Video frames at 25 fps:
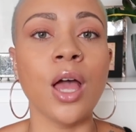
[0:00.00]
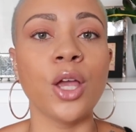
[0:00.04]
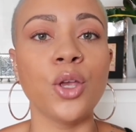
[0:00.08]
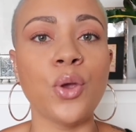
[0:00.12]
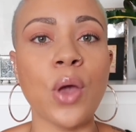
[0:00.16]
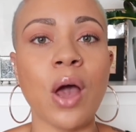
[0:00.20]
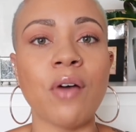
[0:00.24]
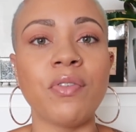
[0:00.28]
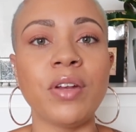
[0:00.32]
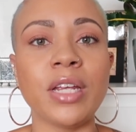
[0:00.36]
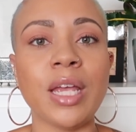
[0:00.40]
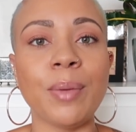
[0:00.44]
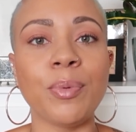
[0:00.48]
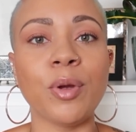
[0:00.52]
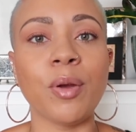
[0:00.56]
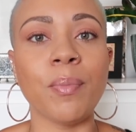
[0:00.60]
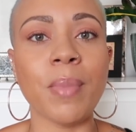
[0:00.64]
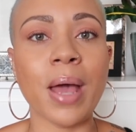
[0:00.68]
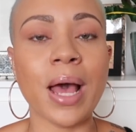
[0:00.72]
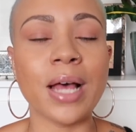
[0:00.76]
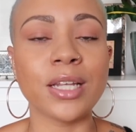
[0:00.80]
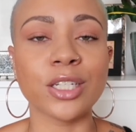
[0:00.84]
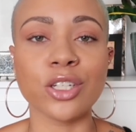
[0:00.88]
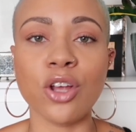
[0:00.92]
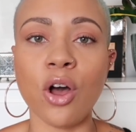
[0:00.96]
You have to keep your
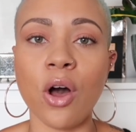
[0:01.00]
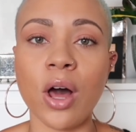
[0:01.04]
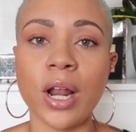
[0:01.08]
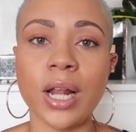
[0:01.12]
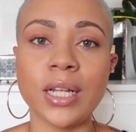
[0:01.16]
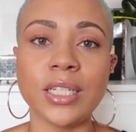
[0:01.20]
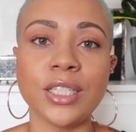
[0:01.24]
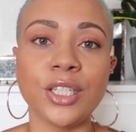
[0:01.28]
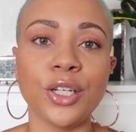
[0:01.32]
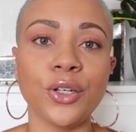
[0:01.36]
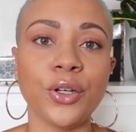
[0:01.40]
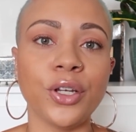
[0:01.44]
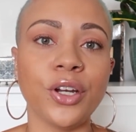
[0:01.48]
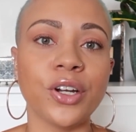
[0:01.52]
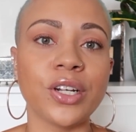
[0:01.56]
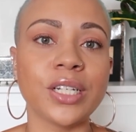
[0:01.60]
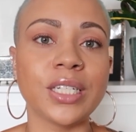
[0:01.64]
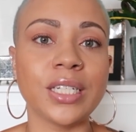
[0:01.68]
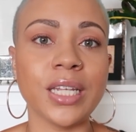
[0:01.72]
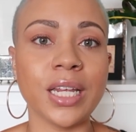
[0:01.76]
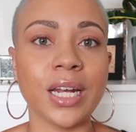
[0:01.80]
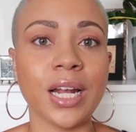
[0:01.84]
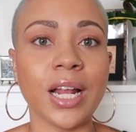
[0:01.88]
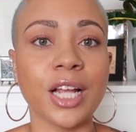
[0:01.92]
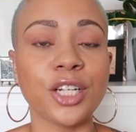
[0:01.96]
mask on until you're
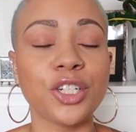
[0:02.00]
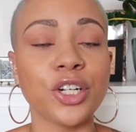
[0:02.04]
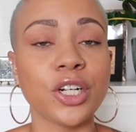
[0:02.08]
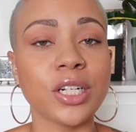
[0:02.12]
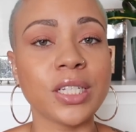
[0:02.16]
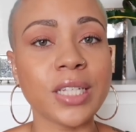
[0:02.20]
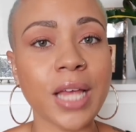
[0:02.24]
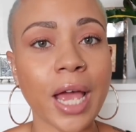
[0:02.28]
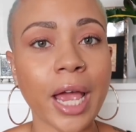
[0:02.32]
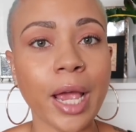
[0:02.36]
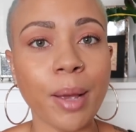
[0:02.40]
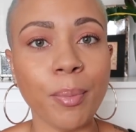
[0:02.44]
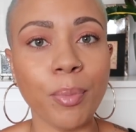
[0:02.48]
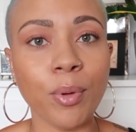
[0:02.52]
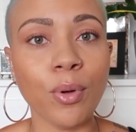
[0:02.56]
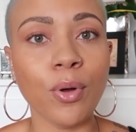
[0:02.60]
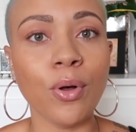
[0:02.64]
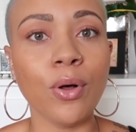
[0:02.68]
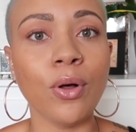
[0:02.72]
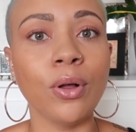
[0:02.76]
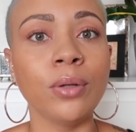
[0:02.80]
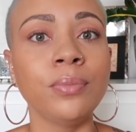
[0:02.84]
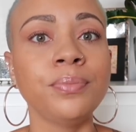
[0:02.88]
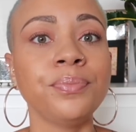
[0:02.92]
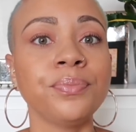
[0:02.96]
seated at your
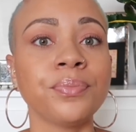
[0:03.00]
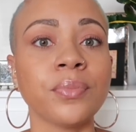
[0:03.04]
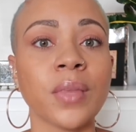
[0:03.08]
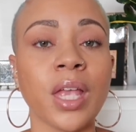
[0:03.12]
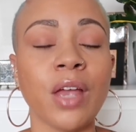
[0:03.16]
table.